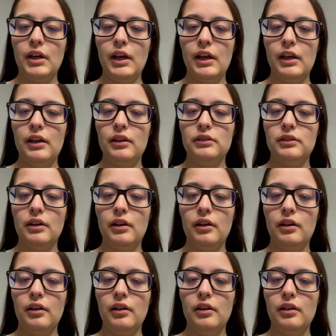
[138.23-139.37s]
Hey
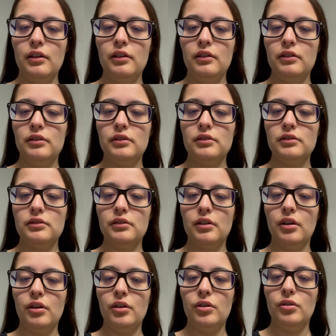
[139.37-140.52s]
guys,
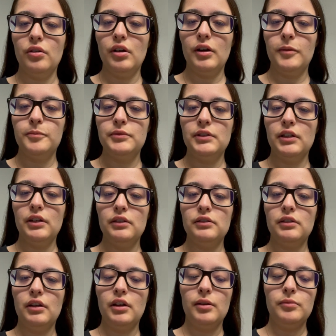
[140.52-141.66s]
so update
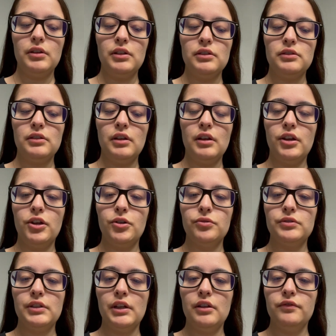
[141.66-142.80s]
time. It is now
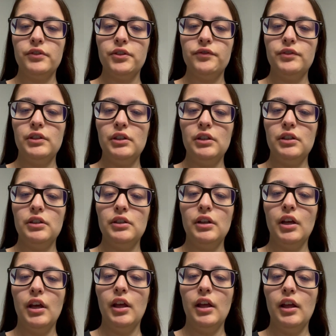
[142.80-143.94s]
10:15,
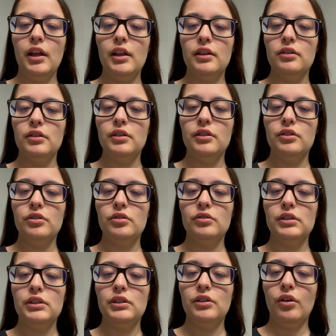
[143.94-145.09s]
and
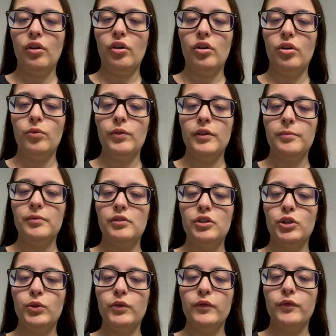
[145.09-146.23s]
literally all we've been
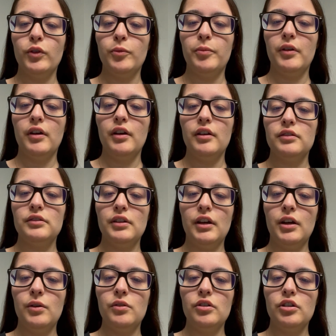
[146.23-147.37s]
doing for the past
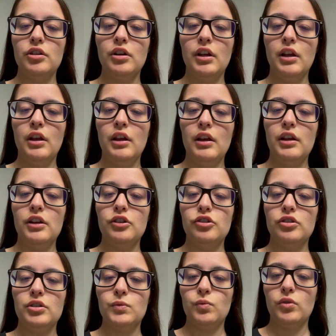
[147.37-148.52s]
hour is
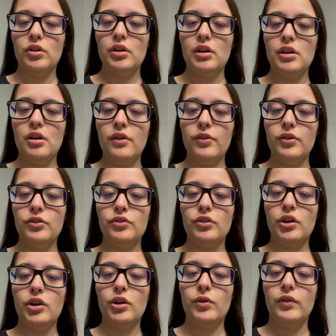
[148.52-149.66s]
just working on the
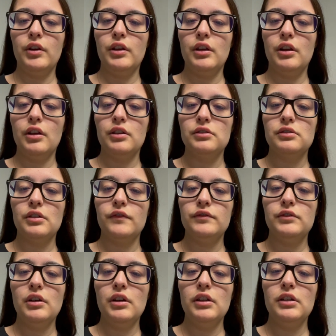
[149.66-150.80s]
show and getting stuff
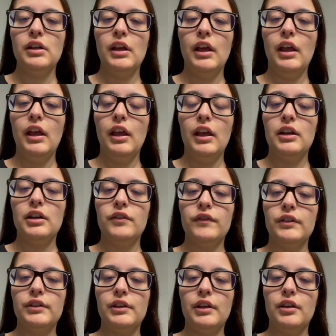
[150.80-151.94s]
done and
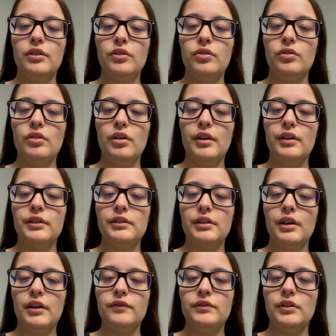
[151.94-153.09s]
everything, and you guys
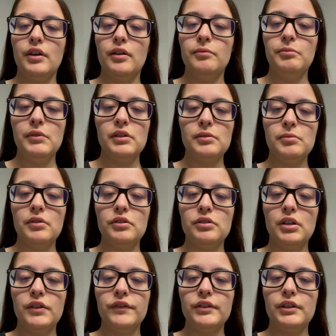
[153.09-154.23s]
have not missed much
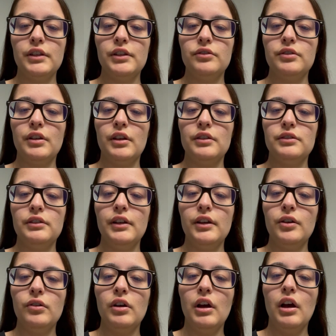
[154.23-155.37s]
and everything. So yes,
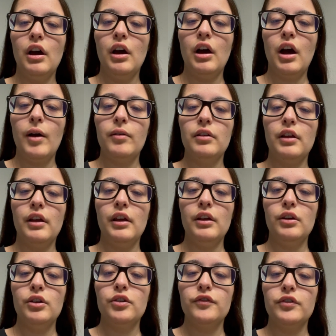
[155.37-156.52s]
now I'm gonna
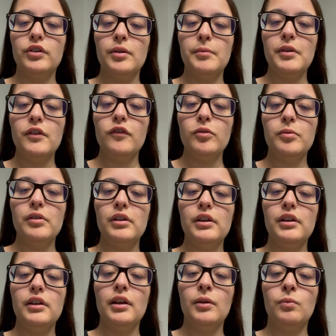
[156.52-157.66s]
head over and meet
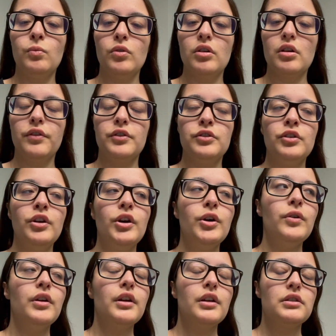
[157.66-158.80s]
everybody and work on the show
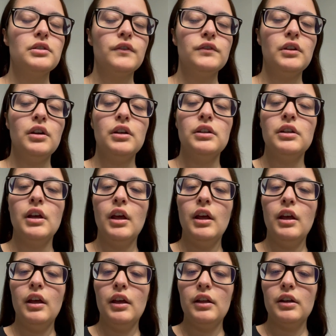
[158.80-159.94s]
and get stuff done
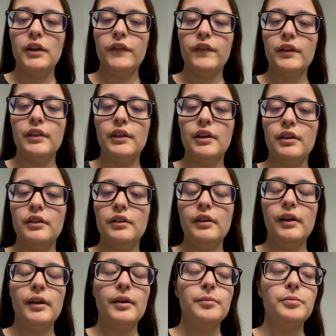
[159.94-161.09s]
and everything. And
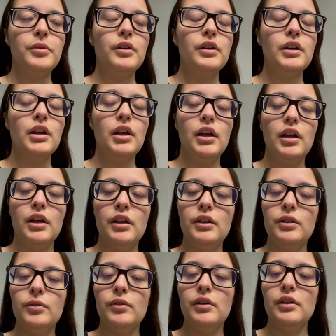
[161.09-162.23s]
yeah, but
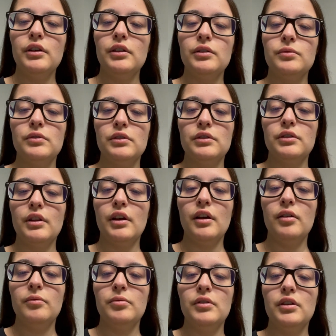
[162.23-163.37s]
anyways, with
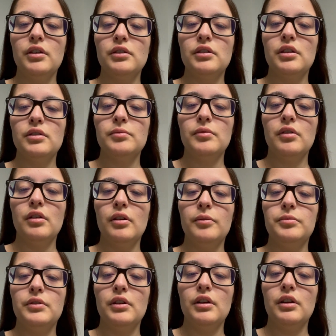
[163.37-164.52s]
that being said, that's my
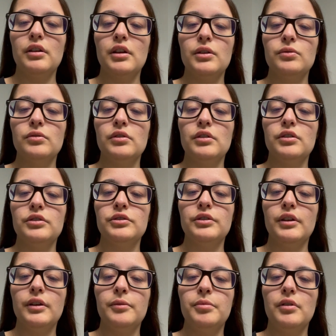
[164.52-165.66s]
update, and I guess later,
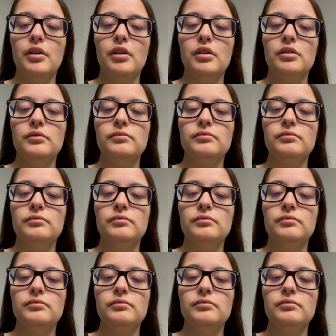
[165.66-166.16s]
yeah, bye.